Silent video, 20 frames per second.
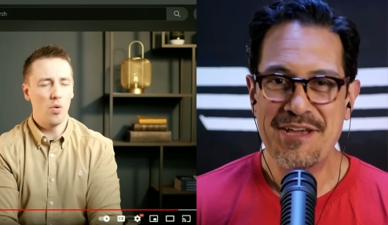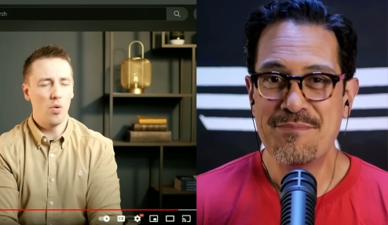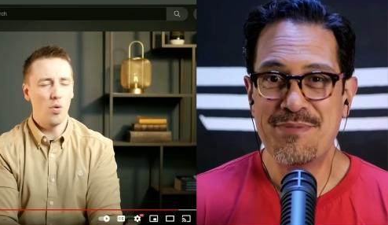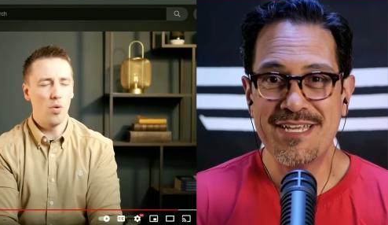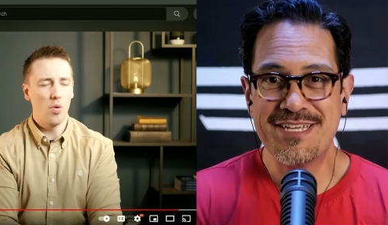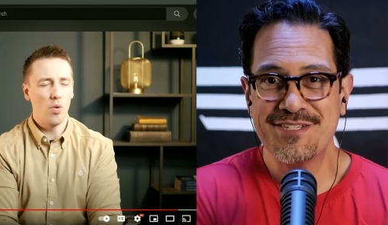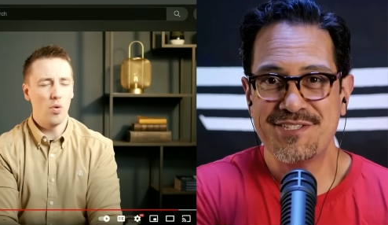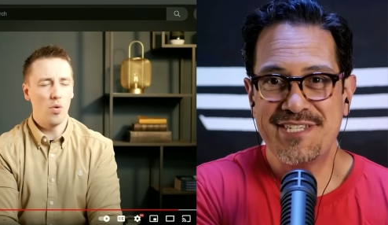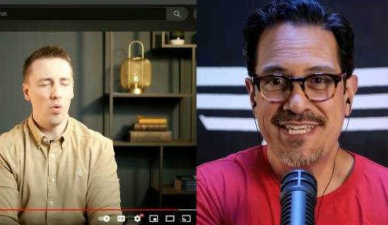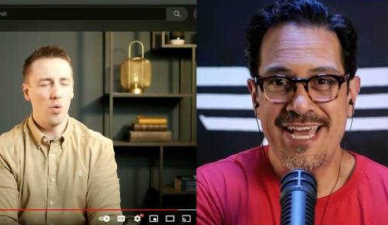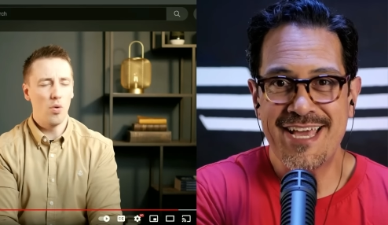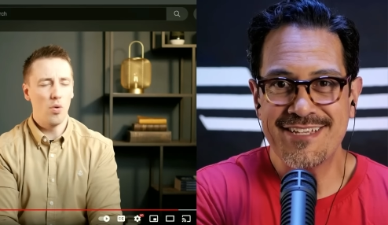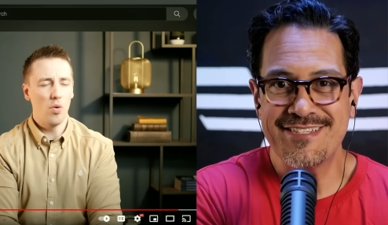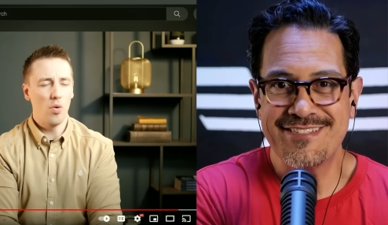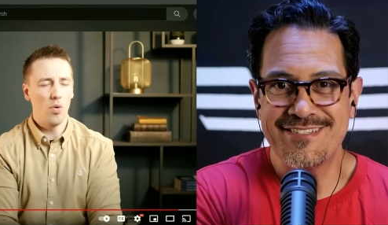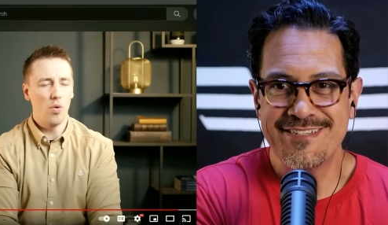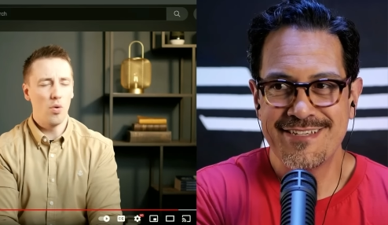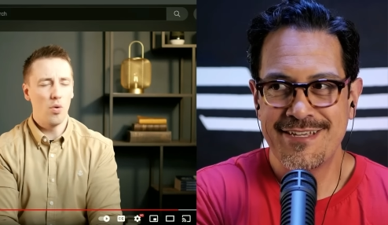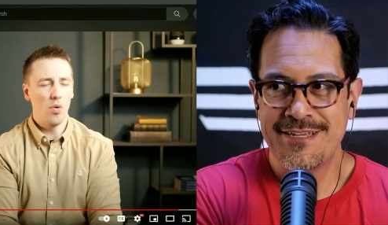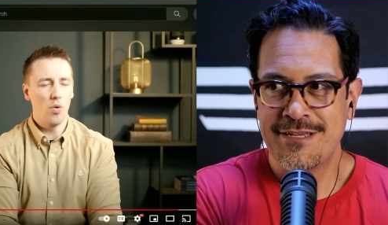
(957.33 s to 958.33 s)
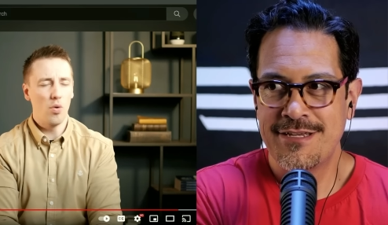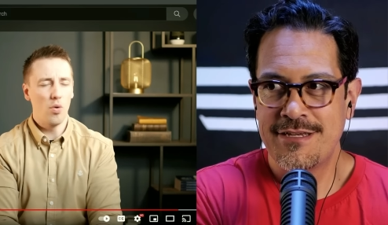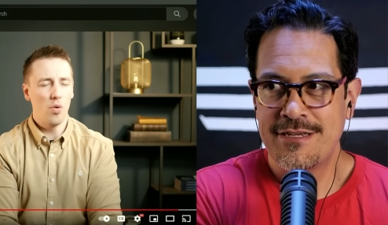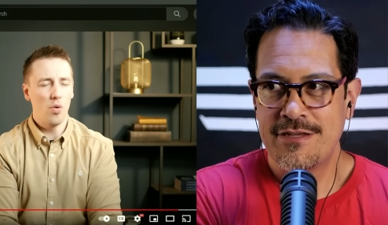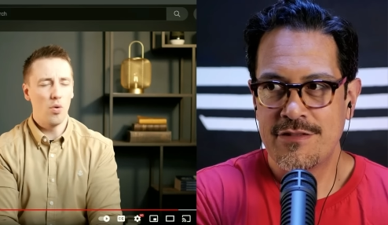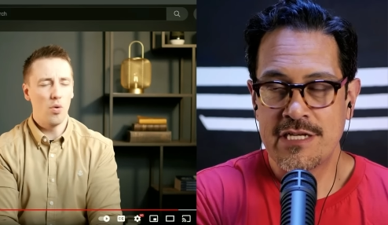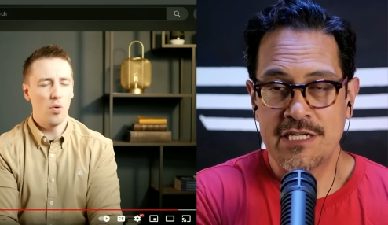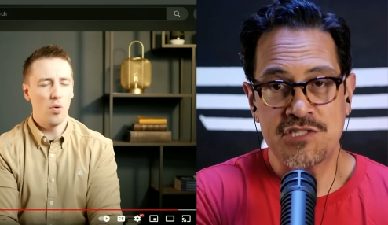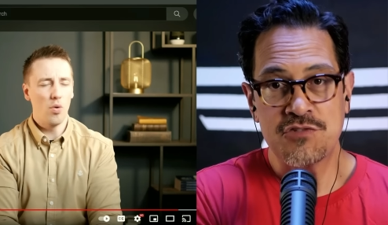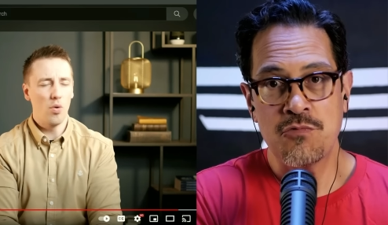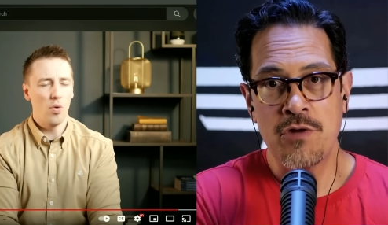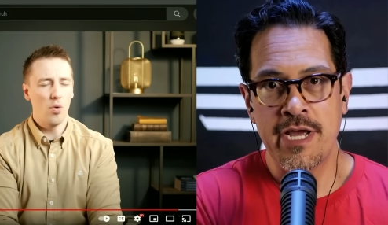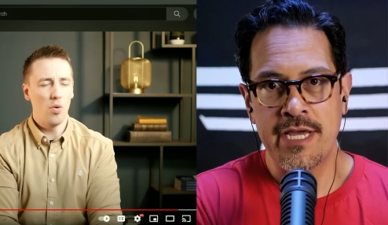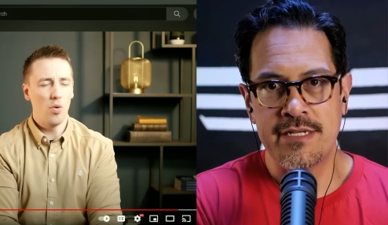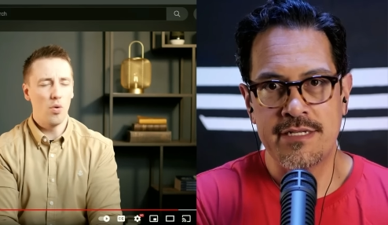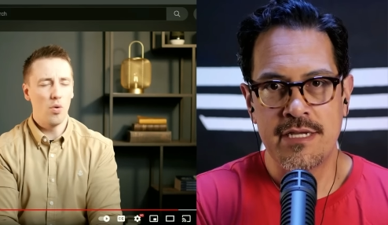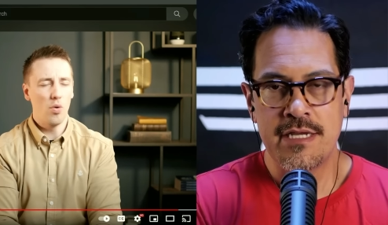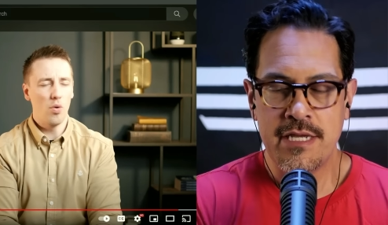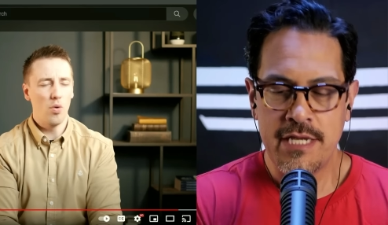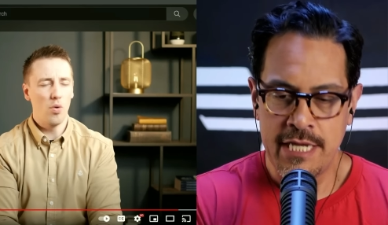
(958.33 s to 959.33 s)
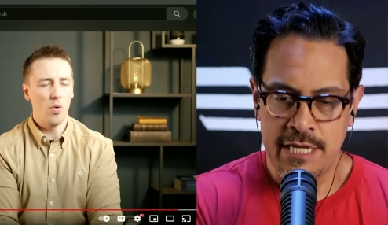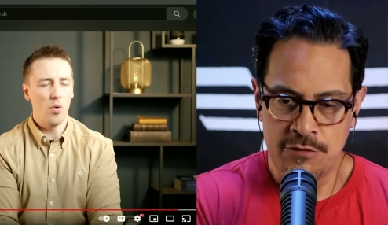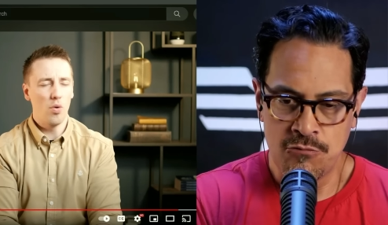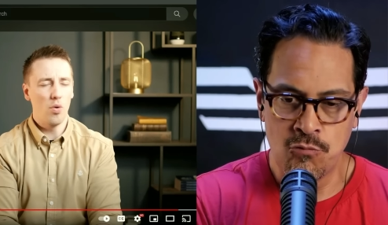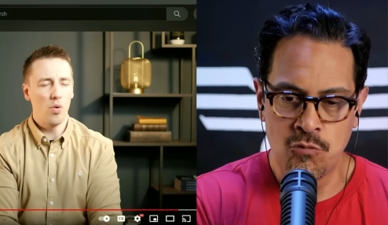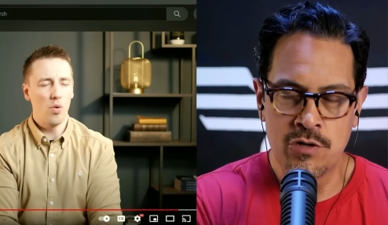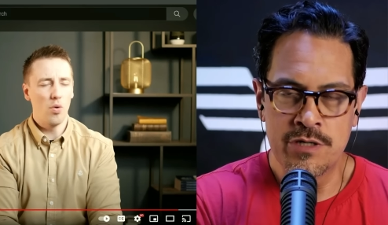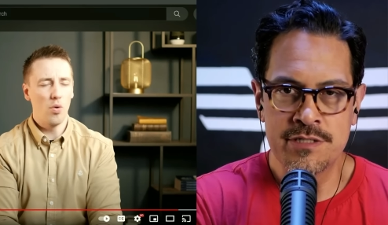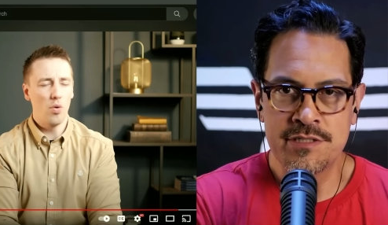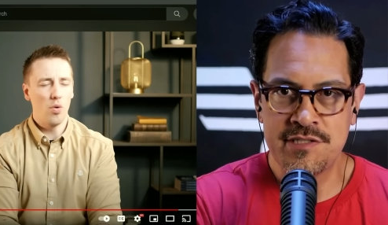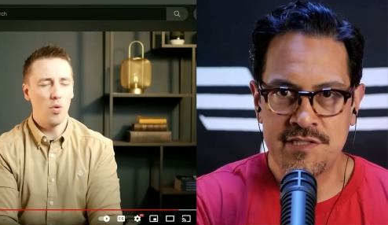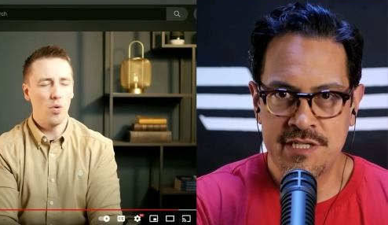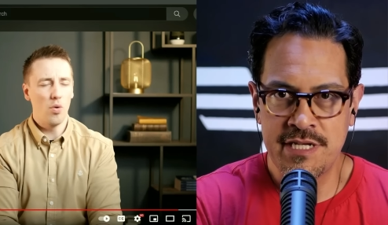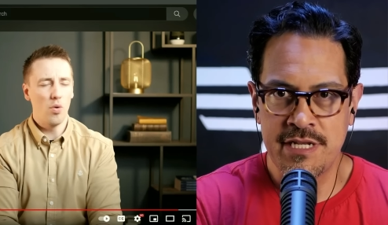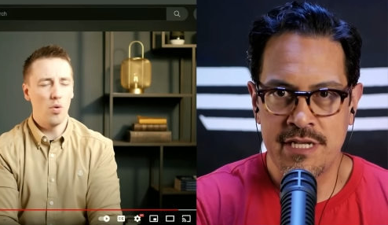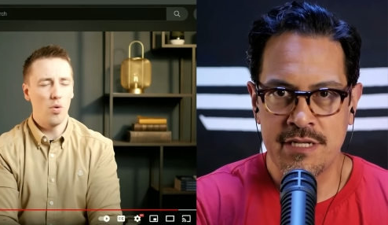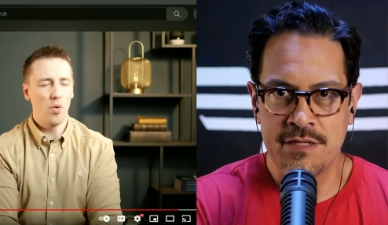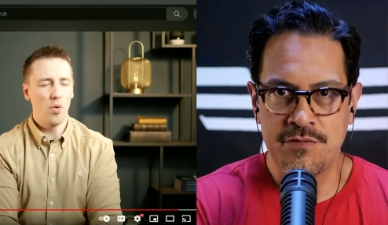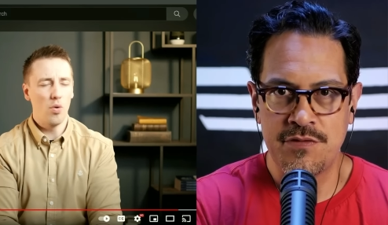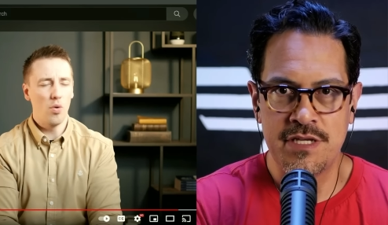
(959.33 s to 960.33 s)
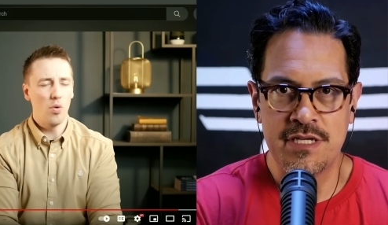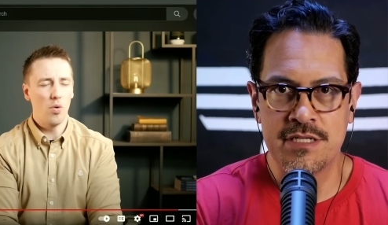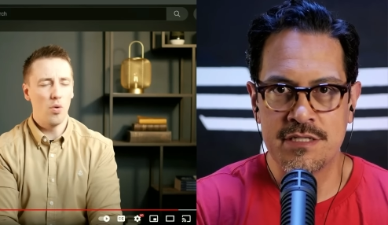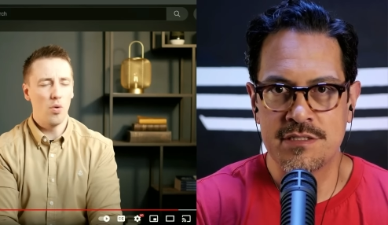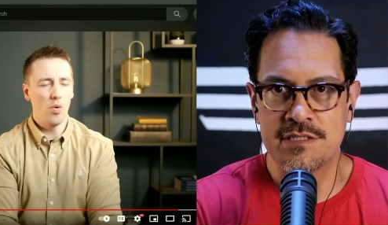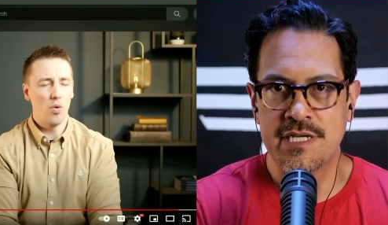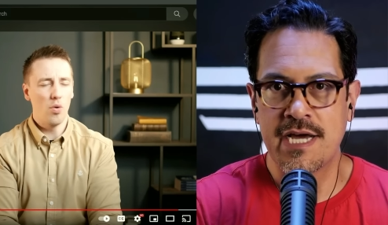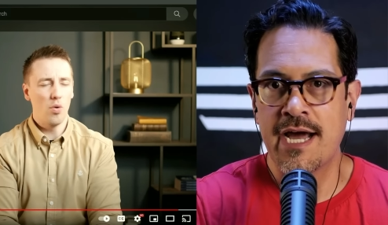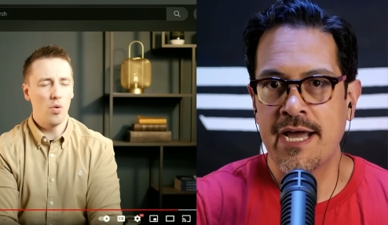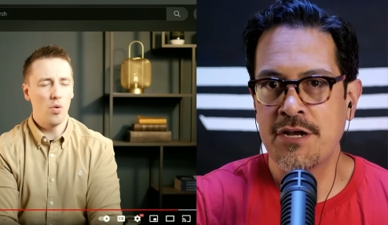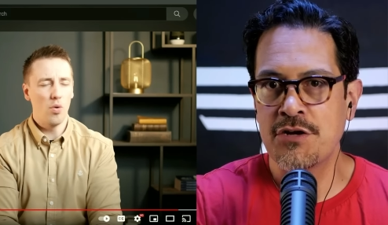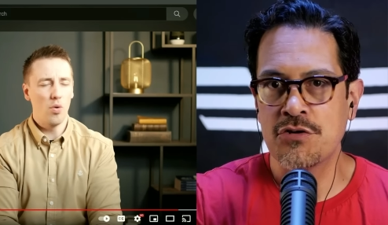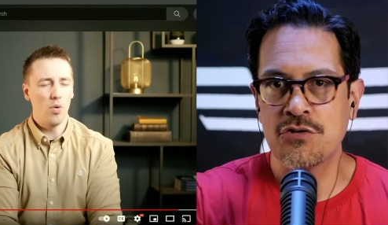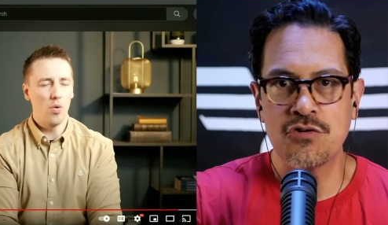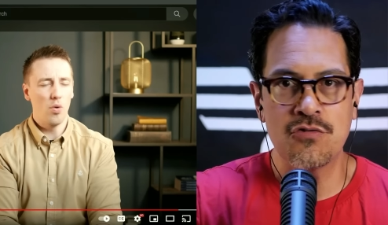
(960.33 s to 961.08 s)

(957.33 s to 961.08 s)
Speaker 1: Because, yes, that's right. In one sitting, the entire